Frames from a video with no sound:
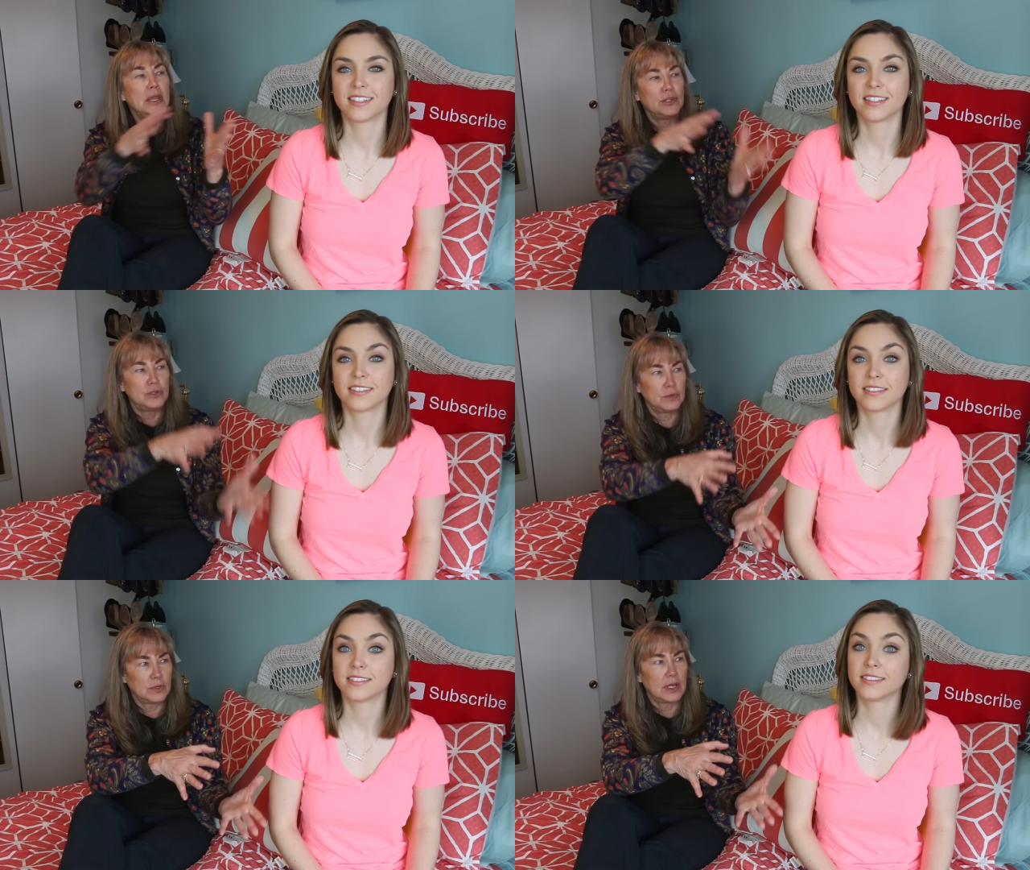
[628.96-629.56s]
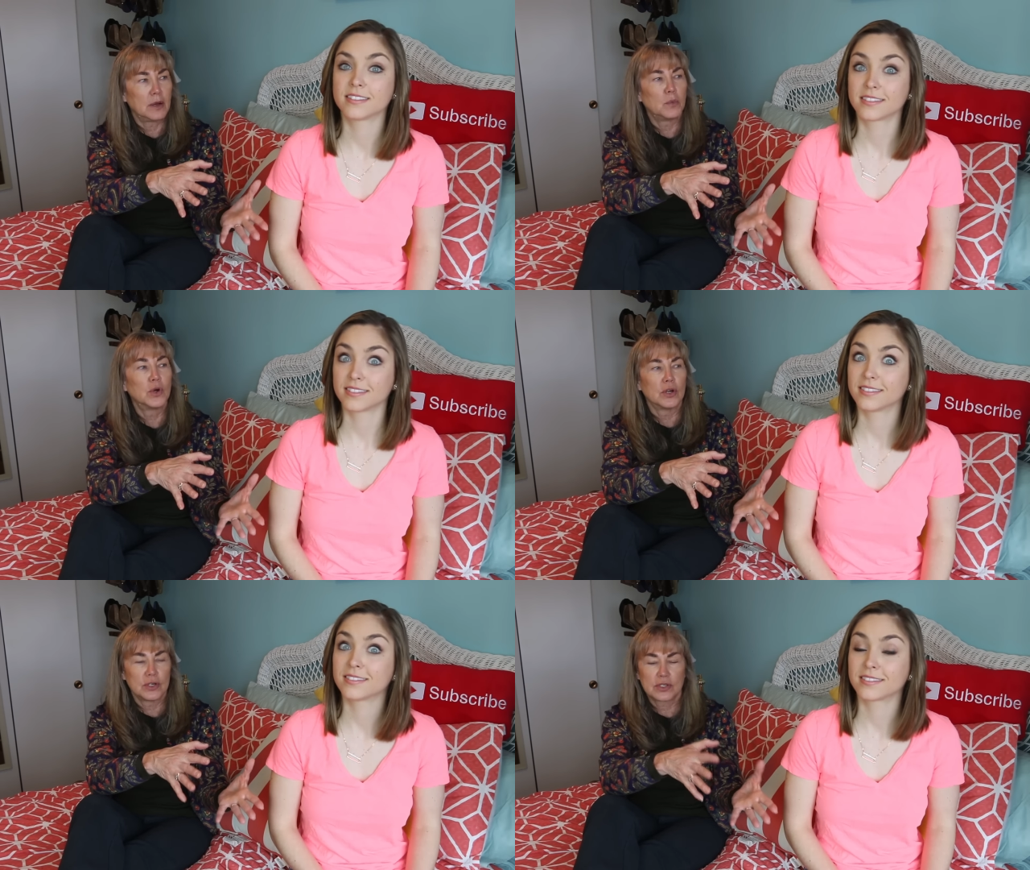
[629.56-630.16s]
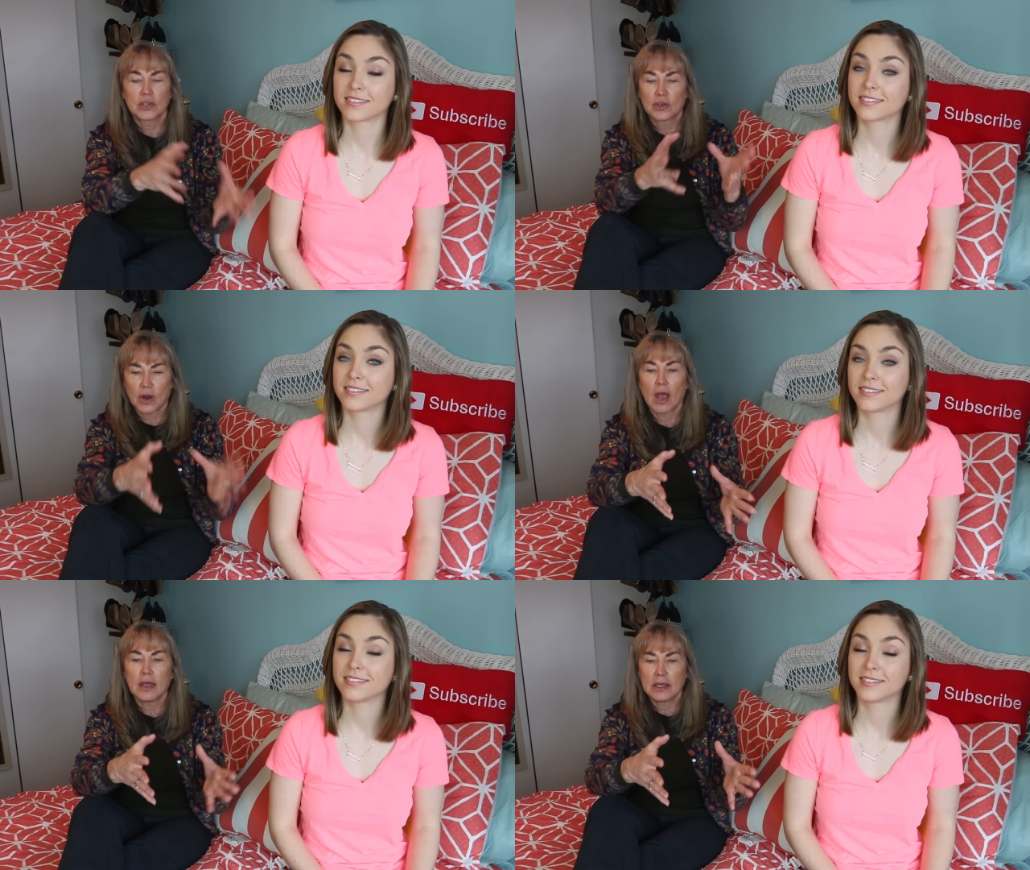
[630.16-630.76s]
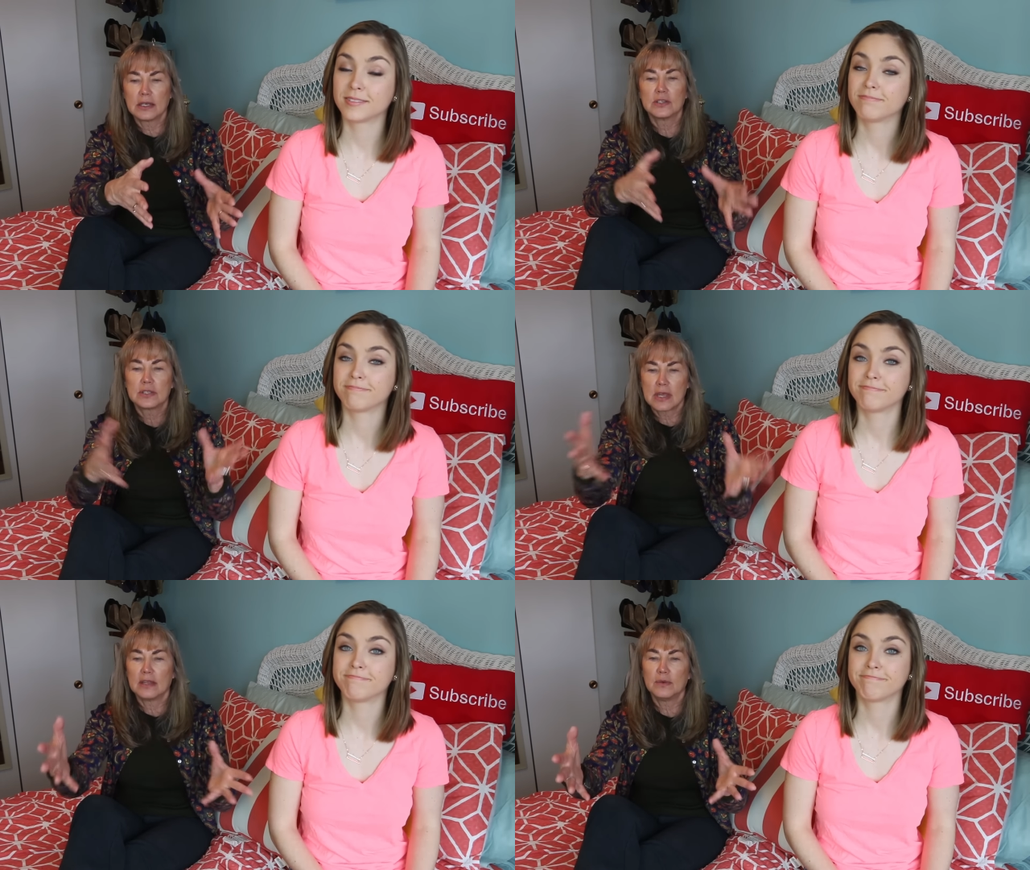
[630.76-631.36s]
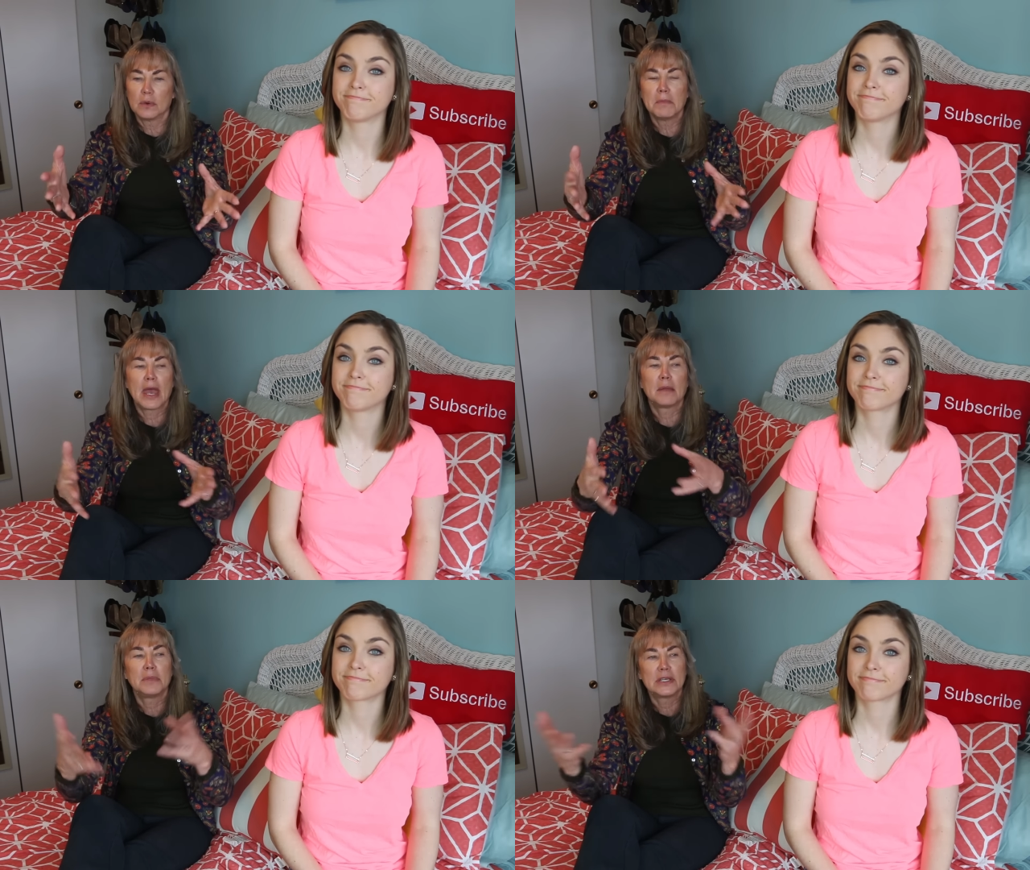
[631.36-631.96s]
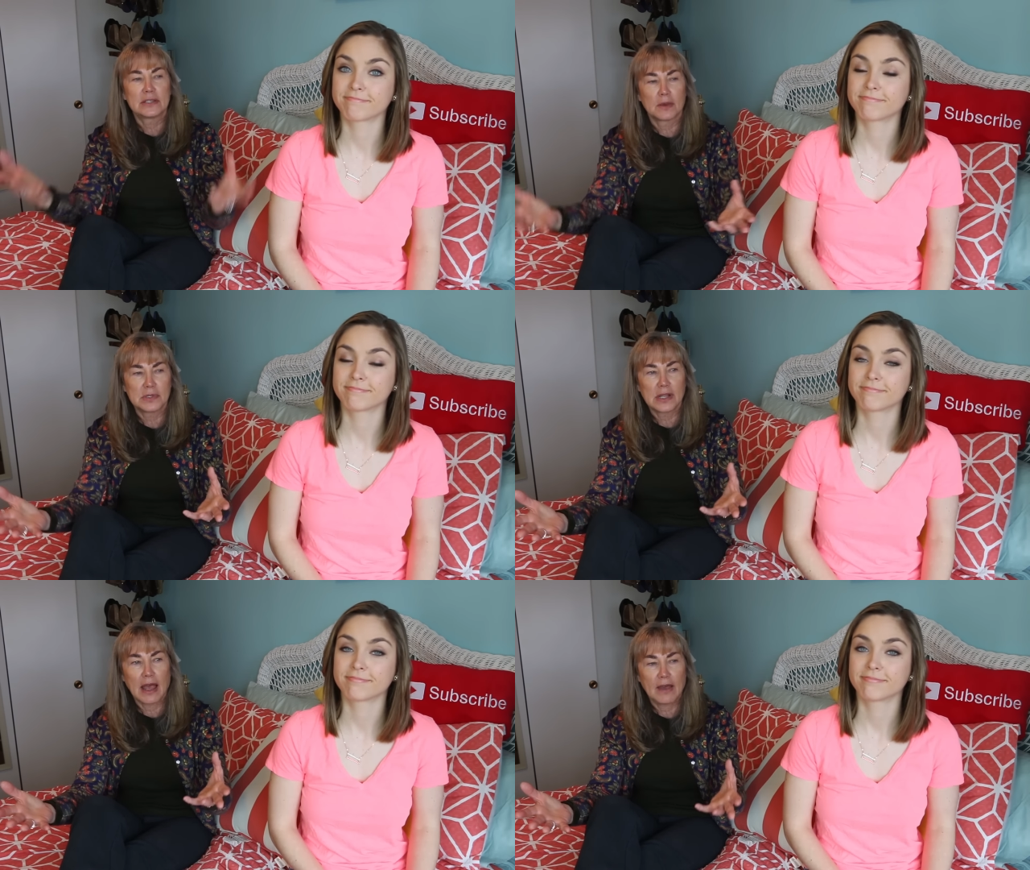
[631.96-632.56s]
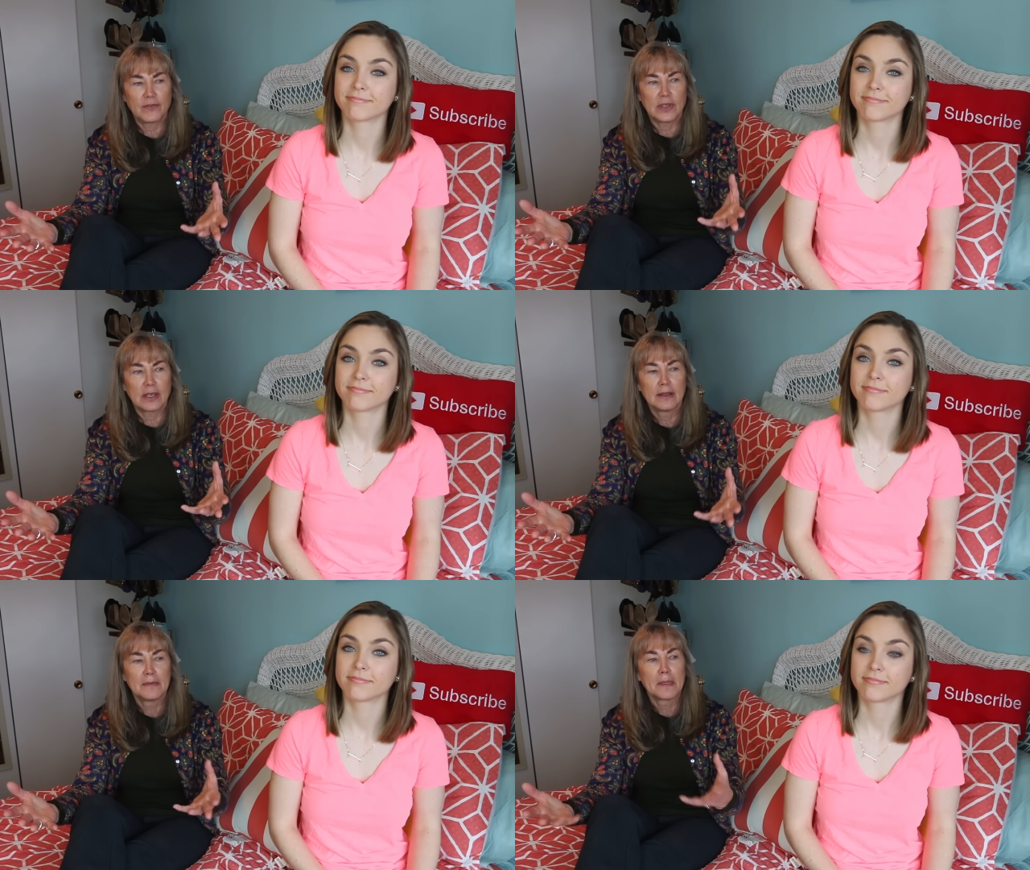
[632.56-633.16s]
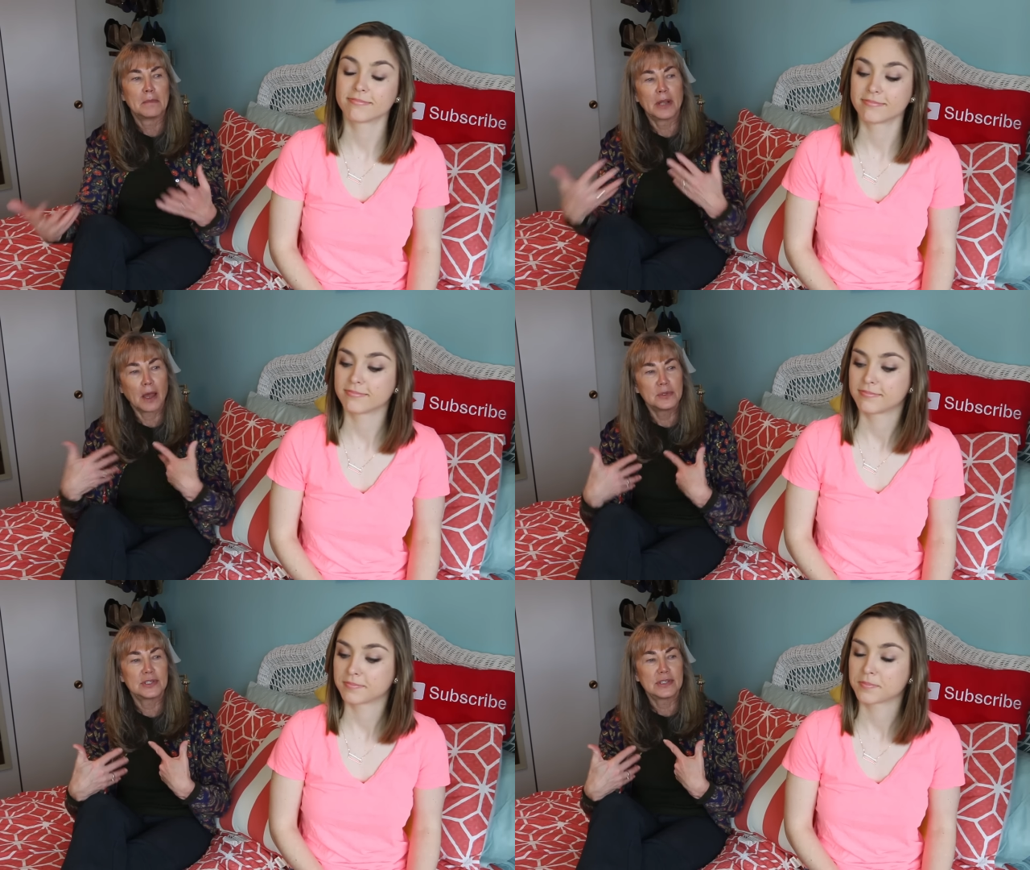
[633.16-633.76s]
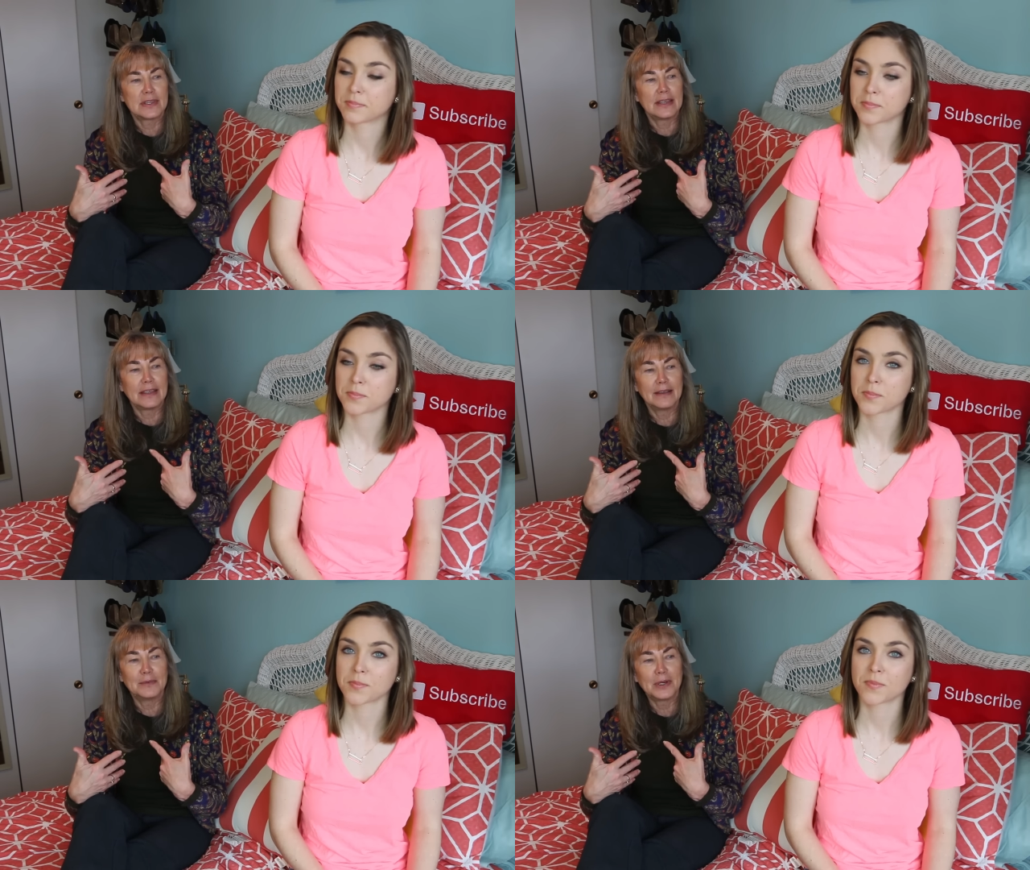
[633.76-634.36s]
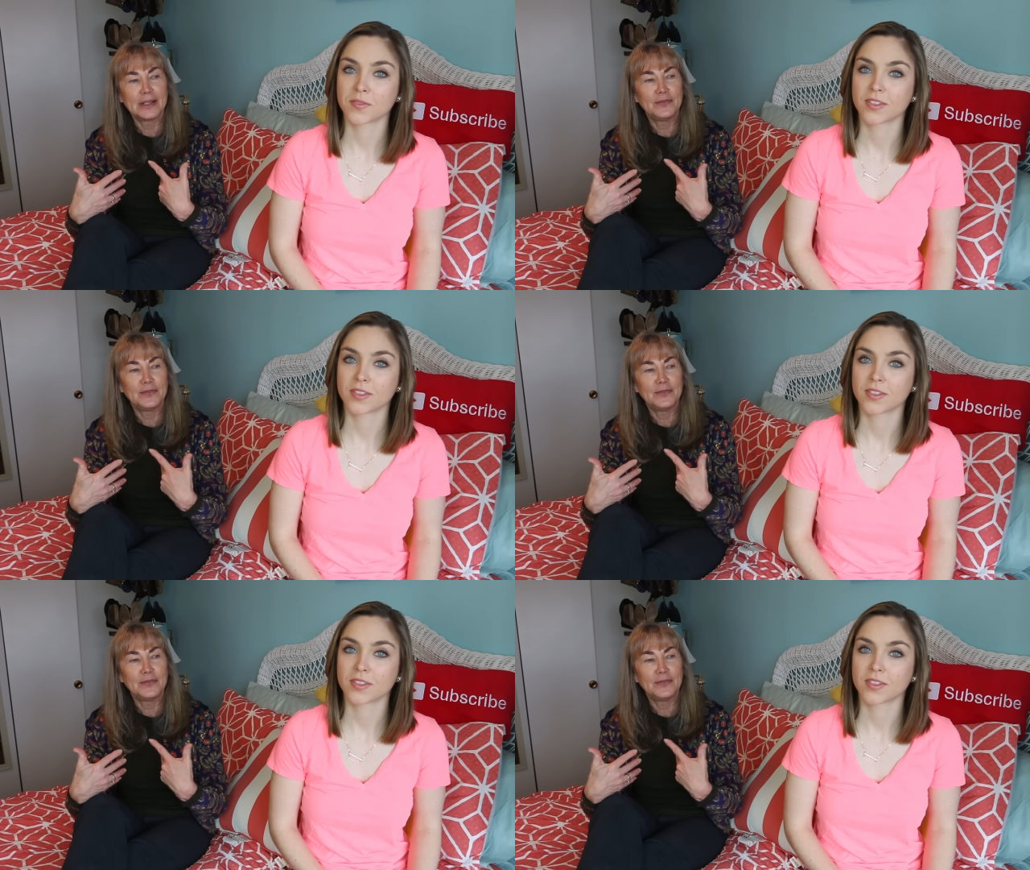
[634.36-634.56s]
Speaker 1: made you get worse, crying, because then you were mad because I was laughing. But I was just thinking, well,